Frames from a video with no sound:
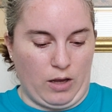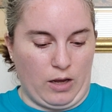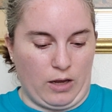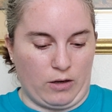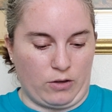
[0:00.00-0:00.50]

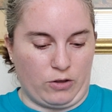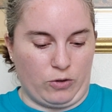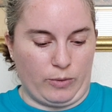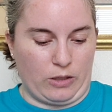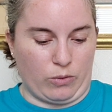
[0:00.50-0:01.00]
And
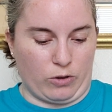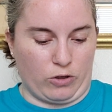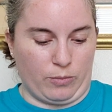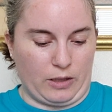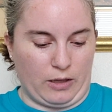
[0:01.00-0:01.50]
human or
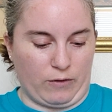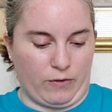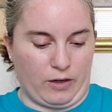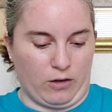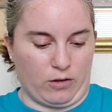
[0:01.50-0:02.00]
human-like
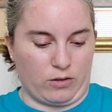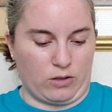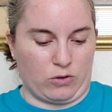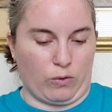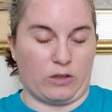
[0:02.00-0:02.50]
figures
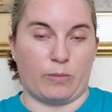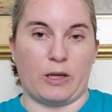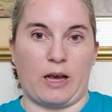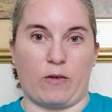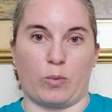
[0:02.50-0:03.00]
is going to be
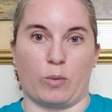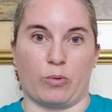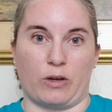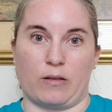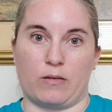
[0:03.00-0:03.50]
Half-Blood
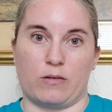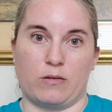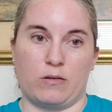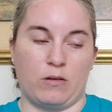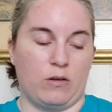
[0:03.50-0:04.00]
Prince
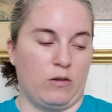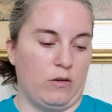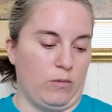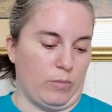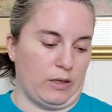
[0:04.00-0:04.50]

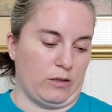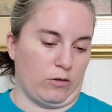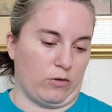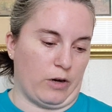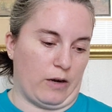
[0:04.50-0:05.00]
by
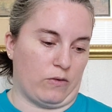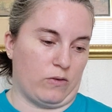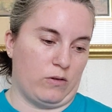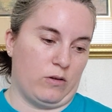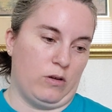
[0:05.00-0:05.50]
Tilton Krause.